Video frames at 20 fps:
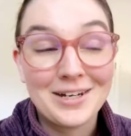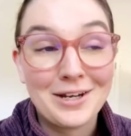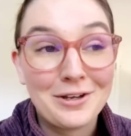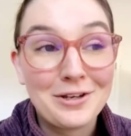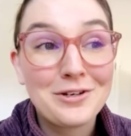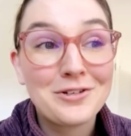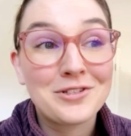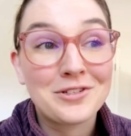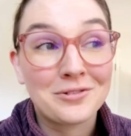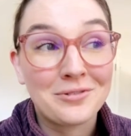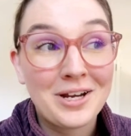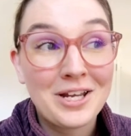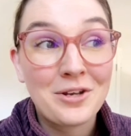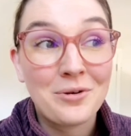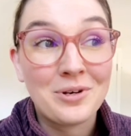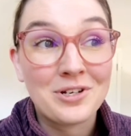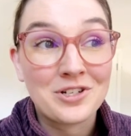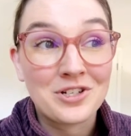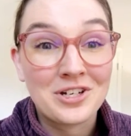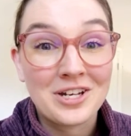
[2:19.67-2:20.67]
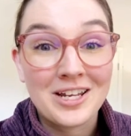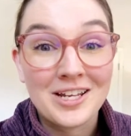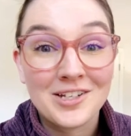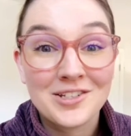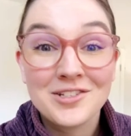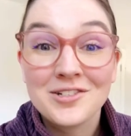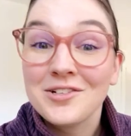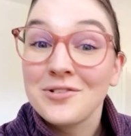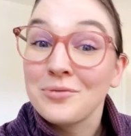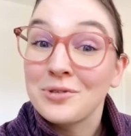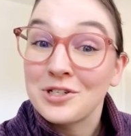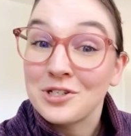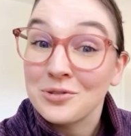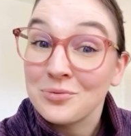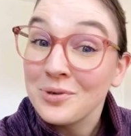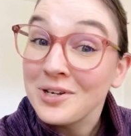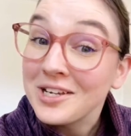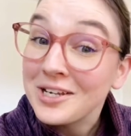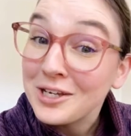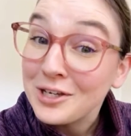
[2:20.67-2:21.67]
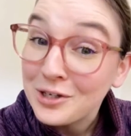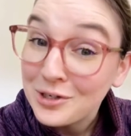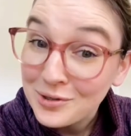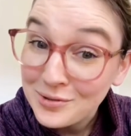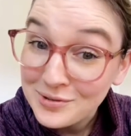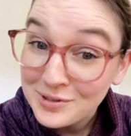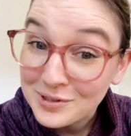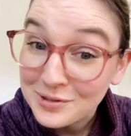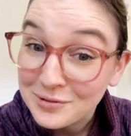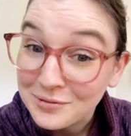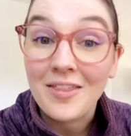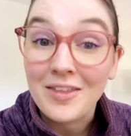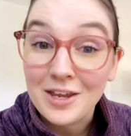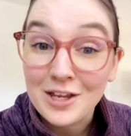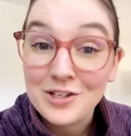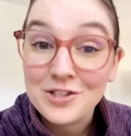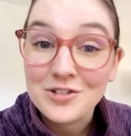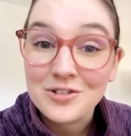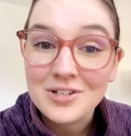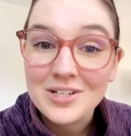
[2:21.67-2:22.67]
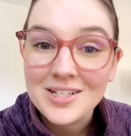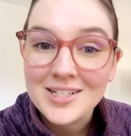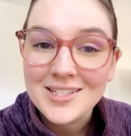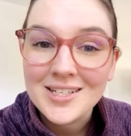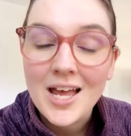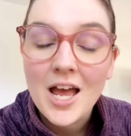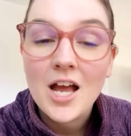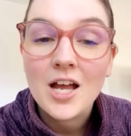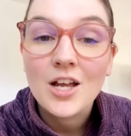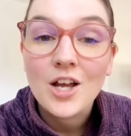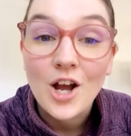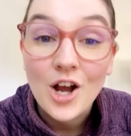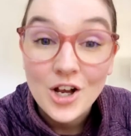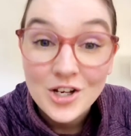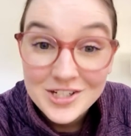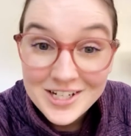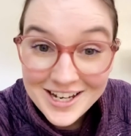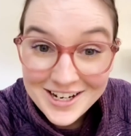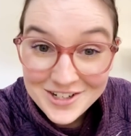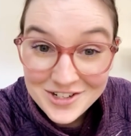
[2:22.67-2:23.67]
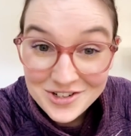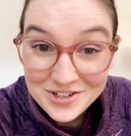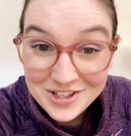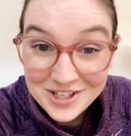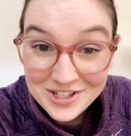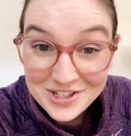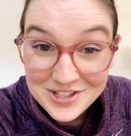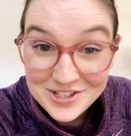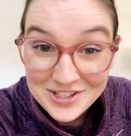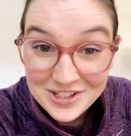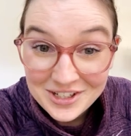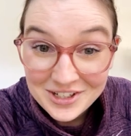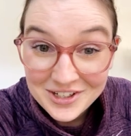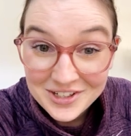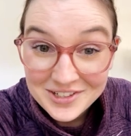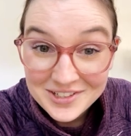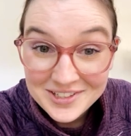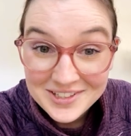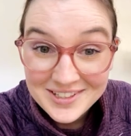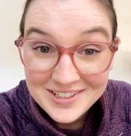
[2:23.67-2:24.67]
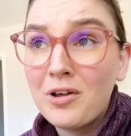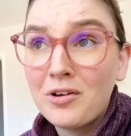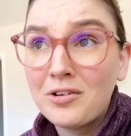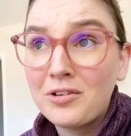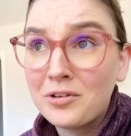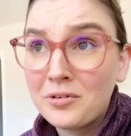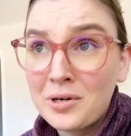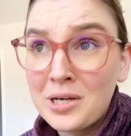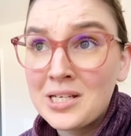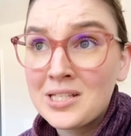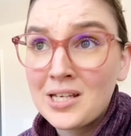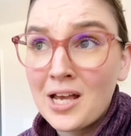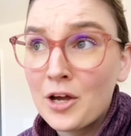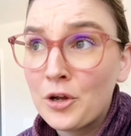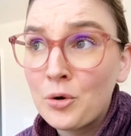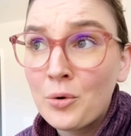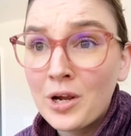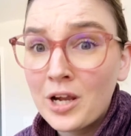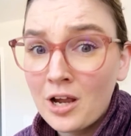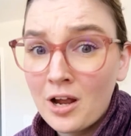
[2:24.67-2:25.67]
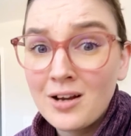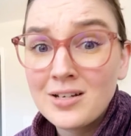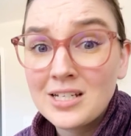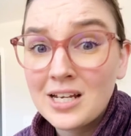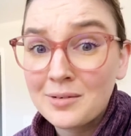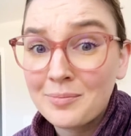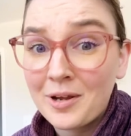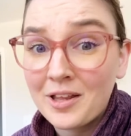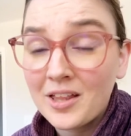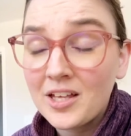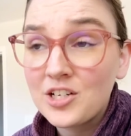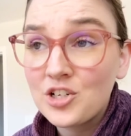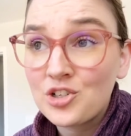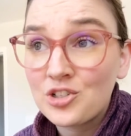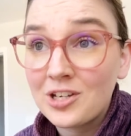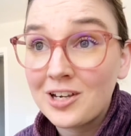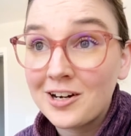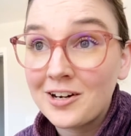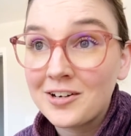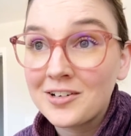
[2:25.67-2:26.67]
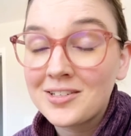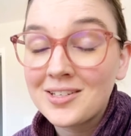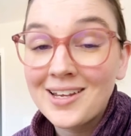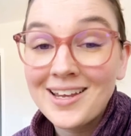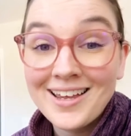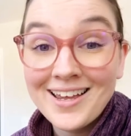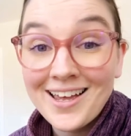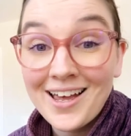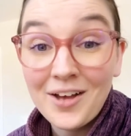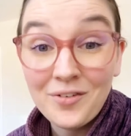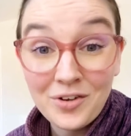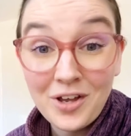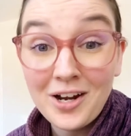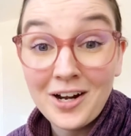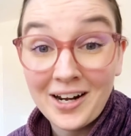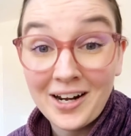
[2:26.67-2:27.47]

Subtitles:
here's the right question to answer, which is what can you do? And the answer is contact your legislators. Clarice, how do I contact my legislators? I've got an